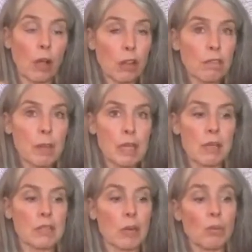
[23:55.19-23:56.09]
all of my
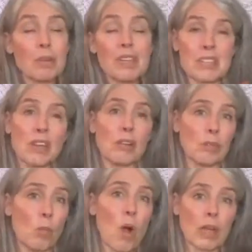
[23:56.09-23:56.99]
gifts, and really start
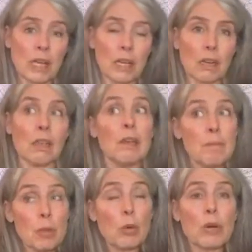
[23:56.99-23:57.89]
walking
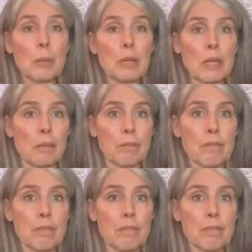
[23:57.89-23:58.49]
who I be.